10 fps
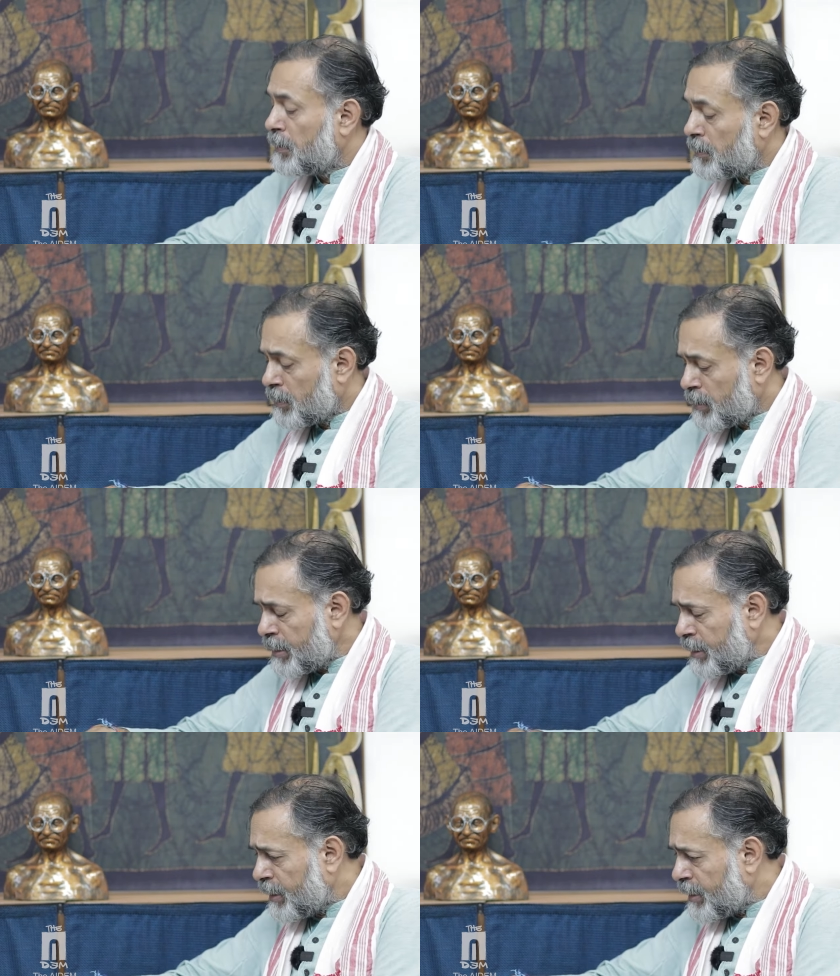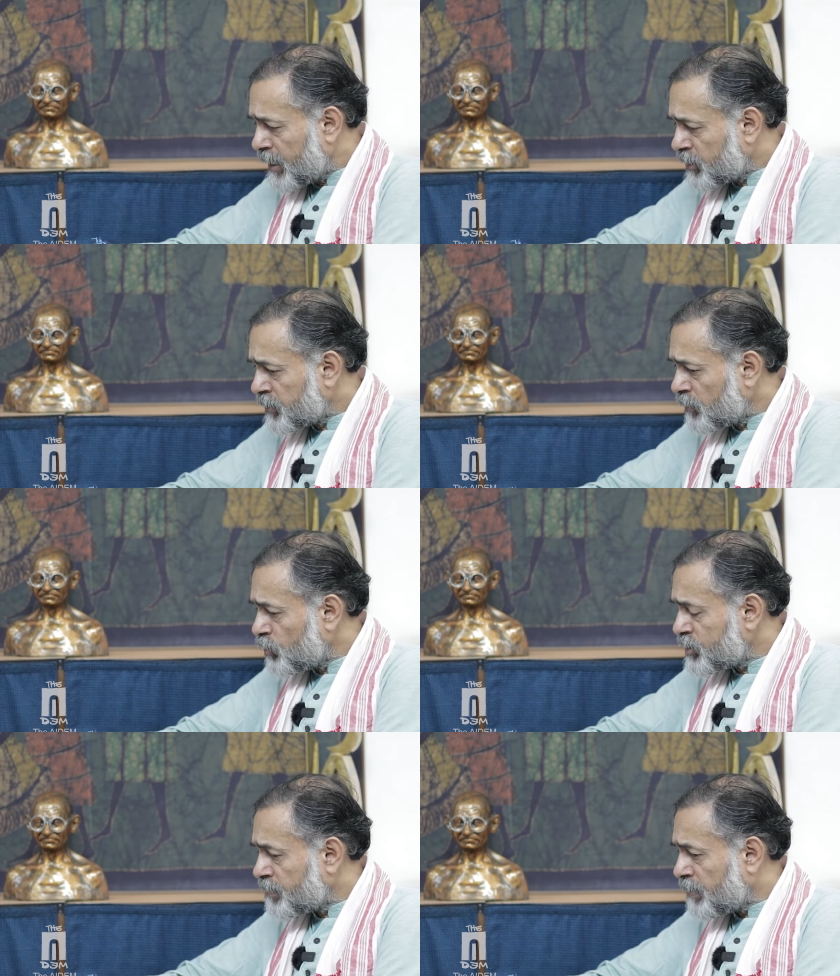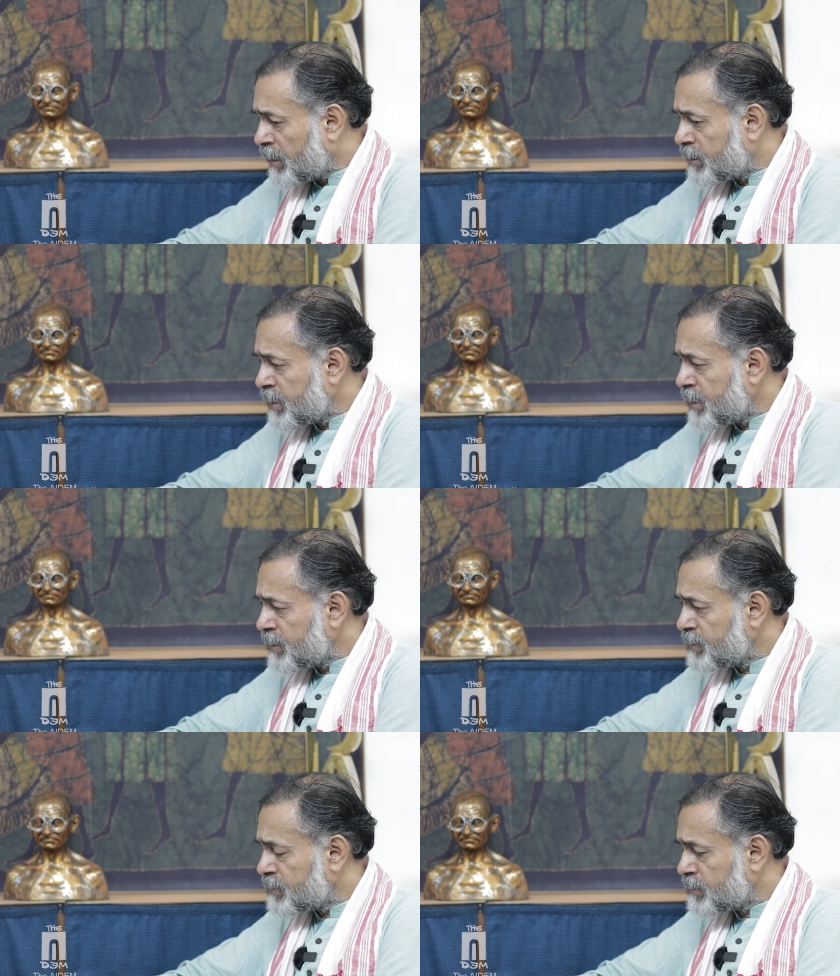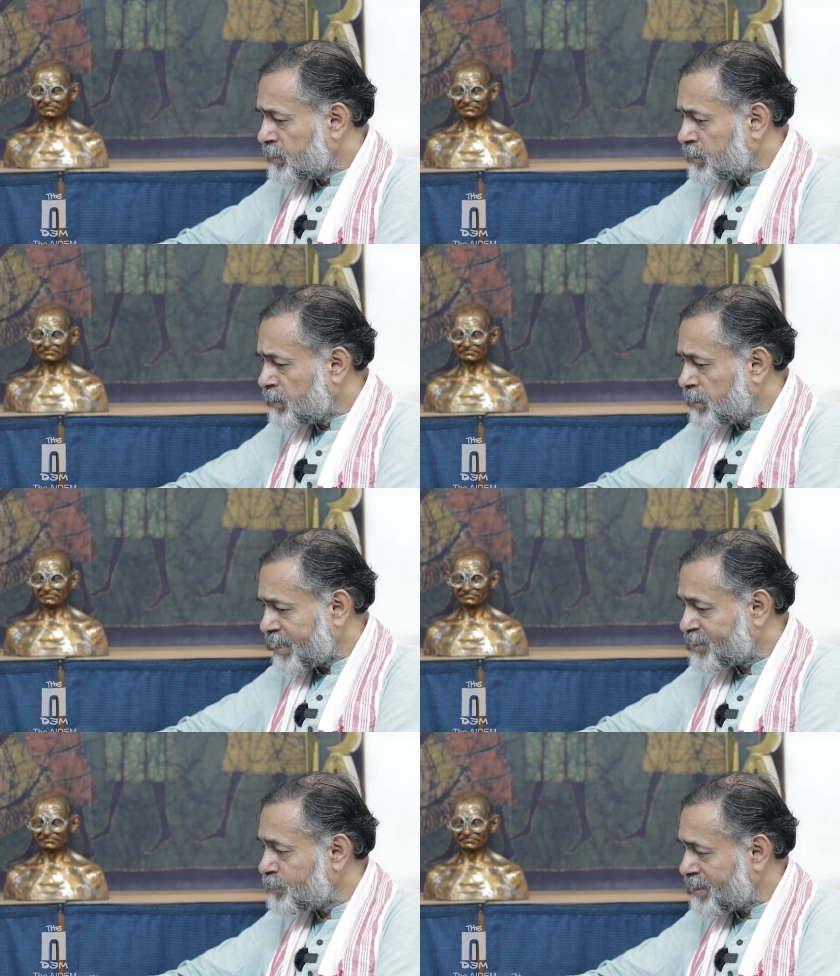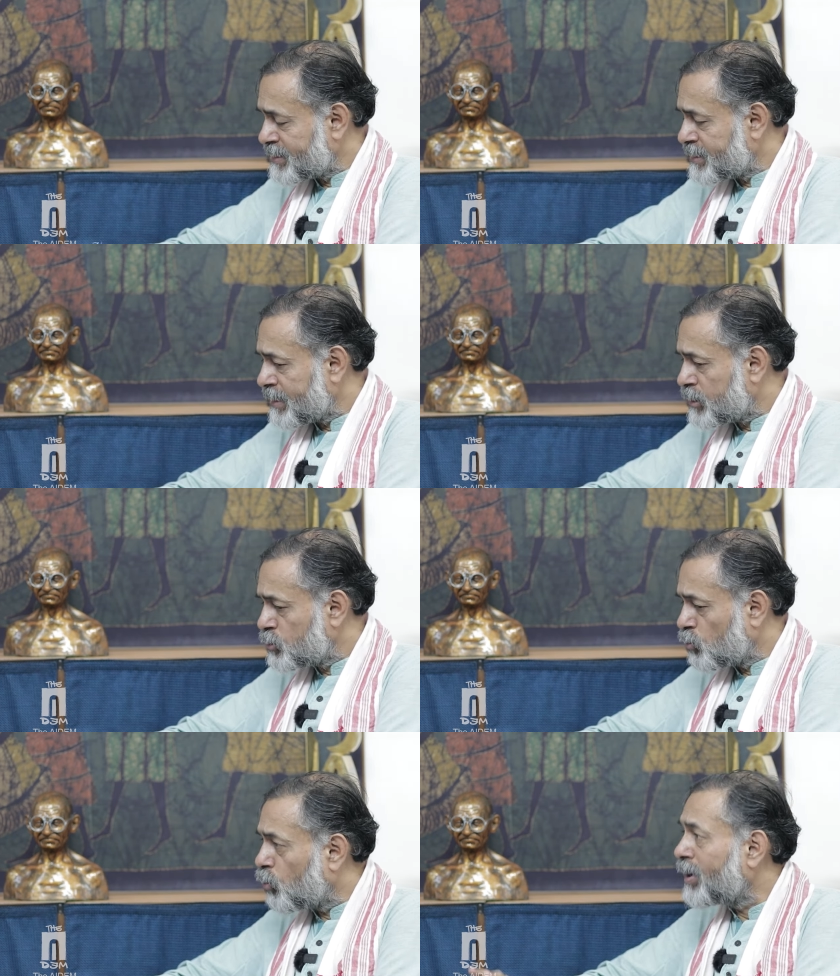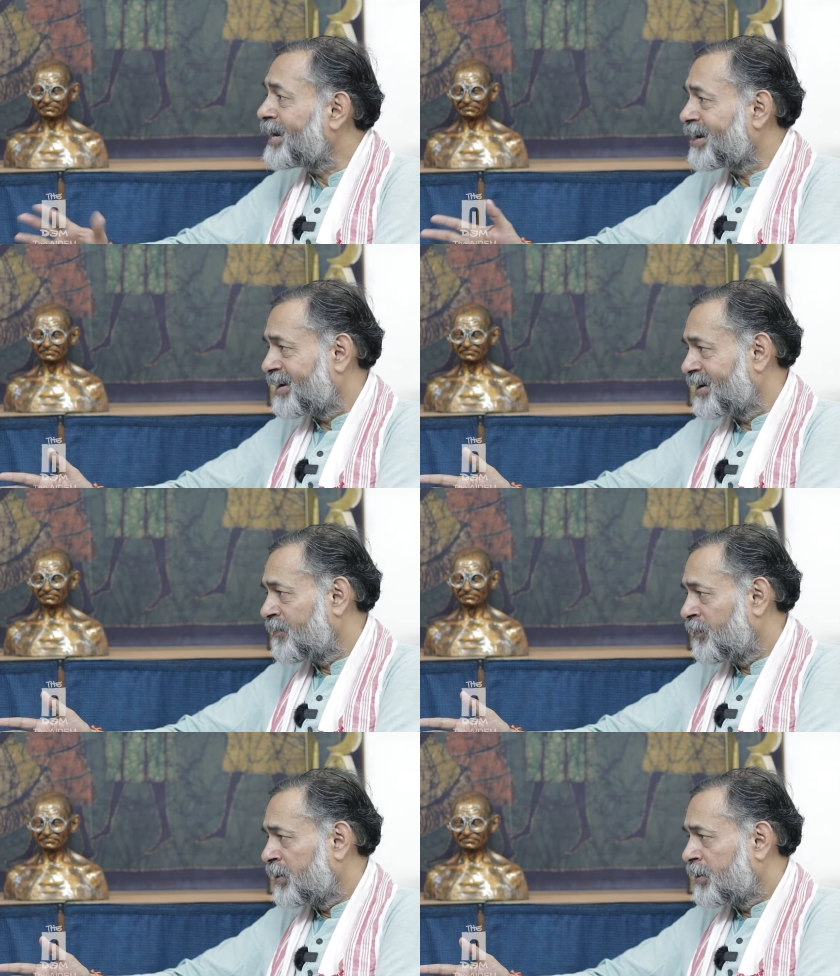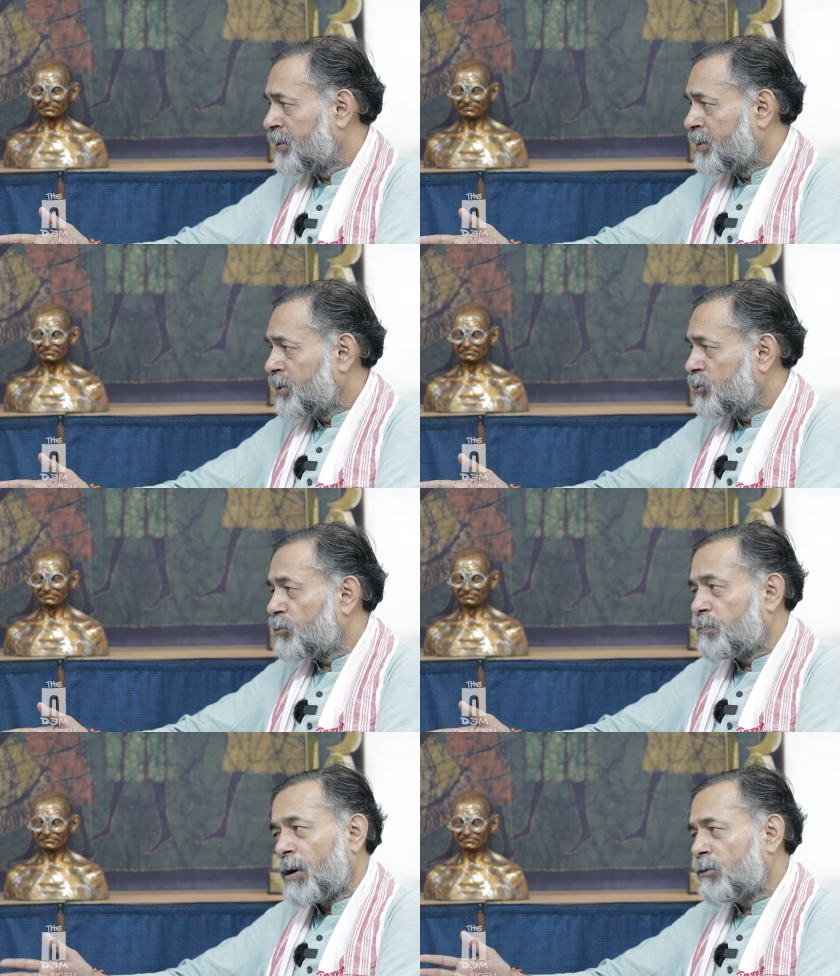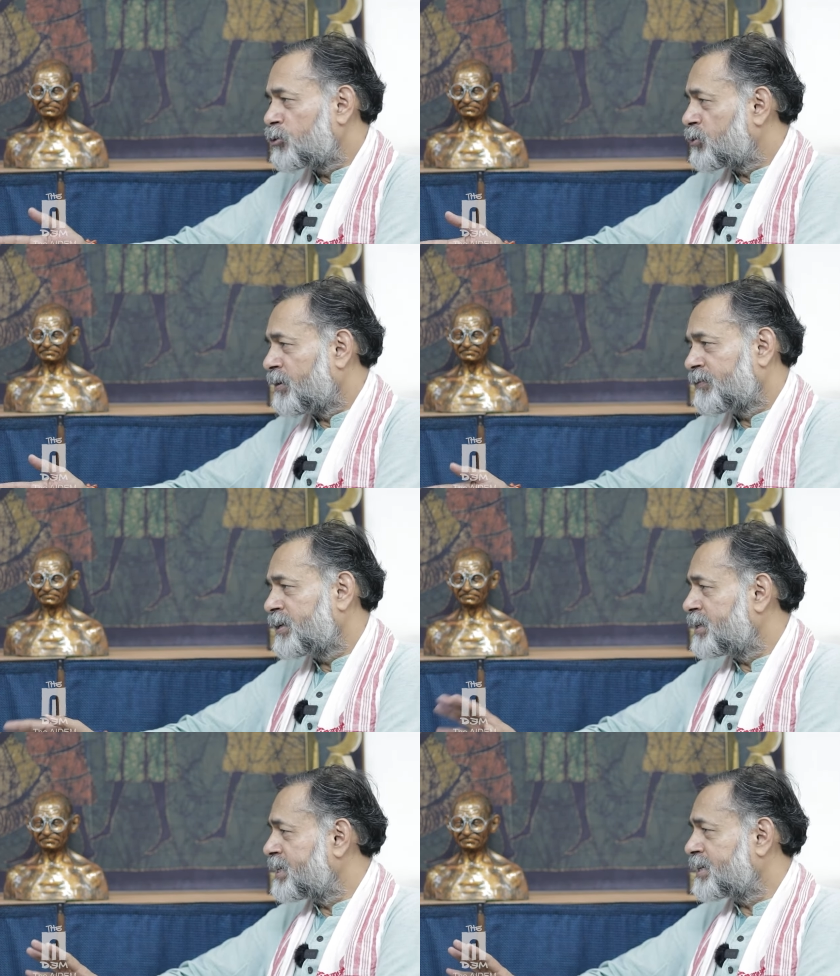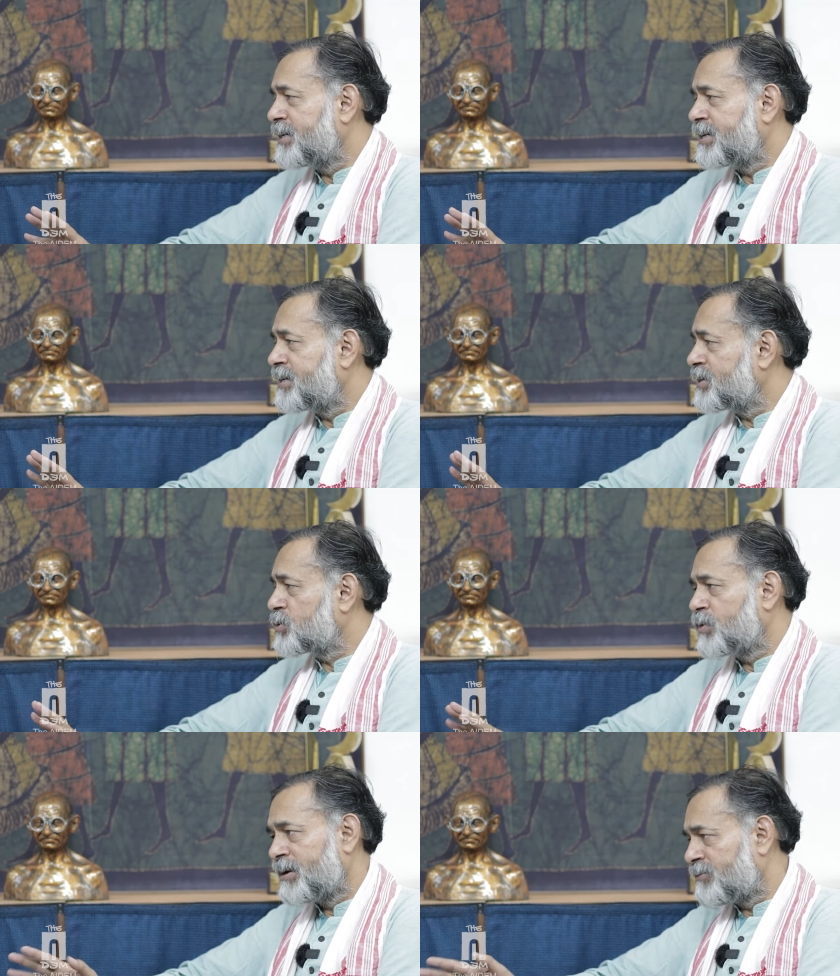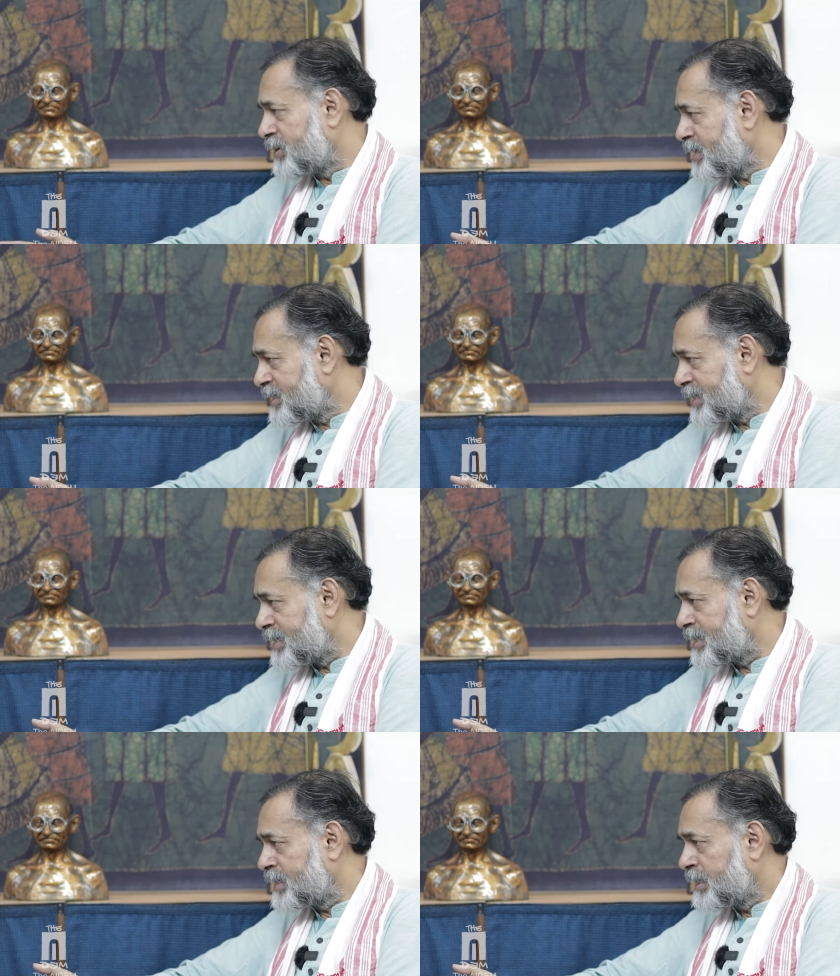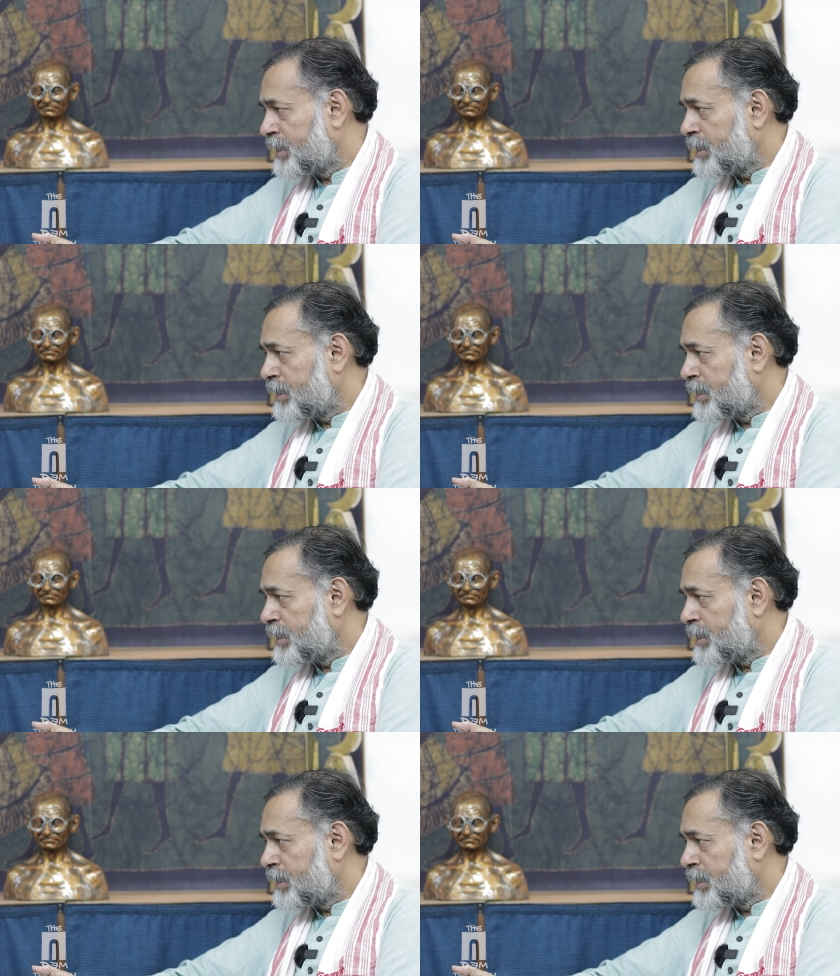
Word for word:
Speaker 1: Uh, in an election which a party is uh, expected to win, you're bound to have 30 contenders for every seat.